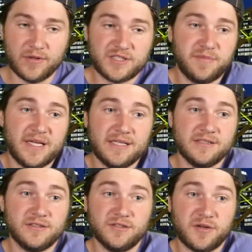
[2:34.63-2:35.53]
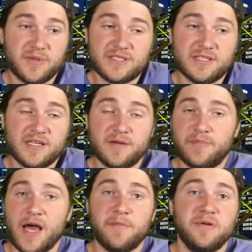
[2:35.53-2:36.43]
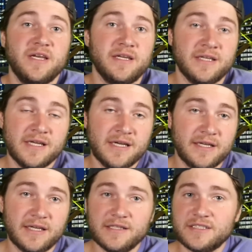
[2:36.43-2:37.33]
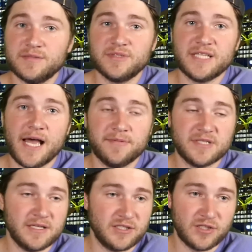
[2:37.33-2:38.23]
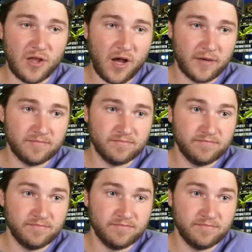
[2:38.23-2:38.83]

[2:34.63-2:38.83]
which means you could be seeing Pat P getting some snaps at slot,